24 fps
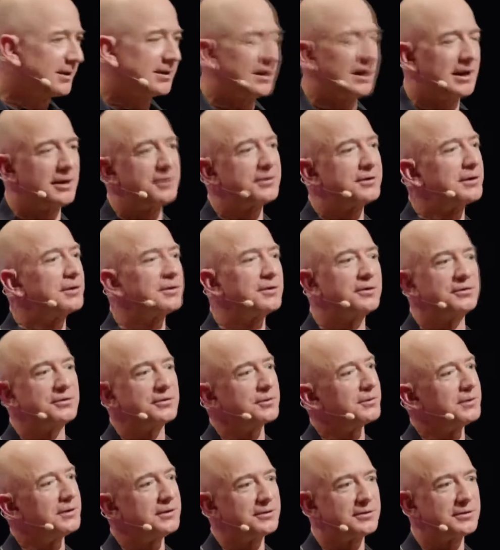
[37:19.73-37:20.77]
I don't think it'll
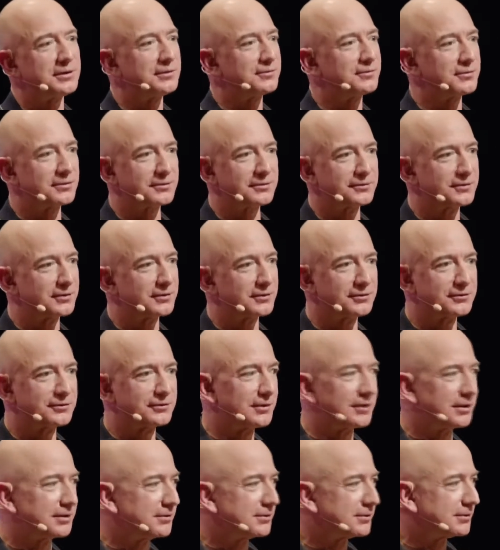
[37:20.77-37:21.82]
do anything for the first few
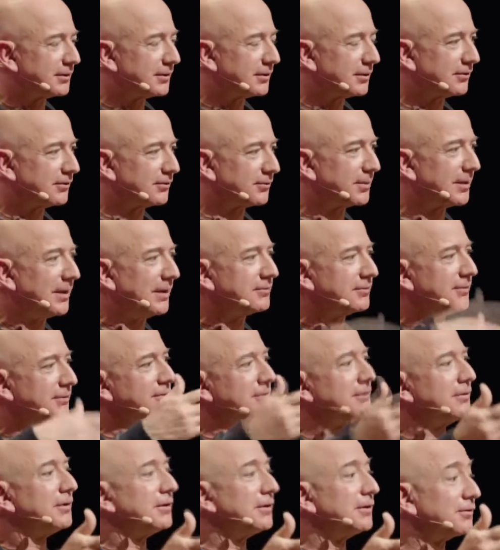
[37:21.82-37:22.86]
hundred years. But after a
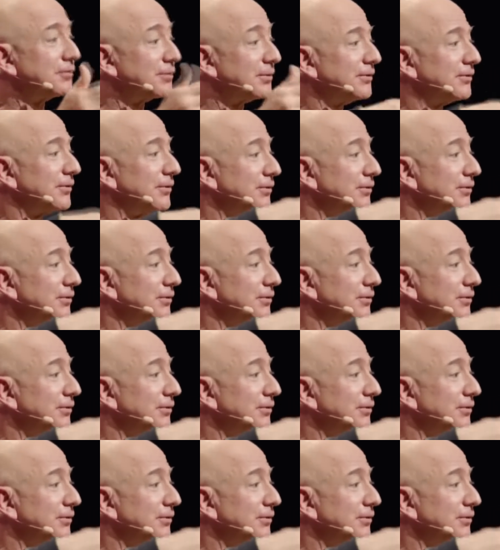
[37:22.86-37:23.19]
few hundred years, once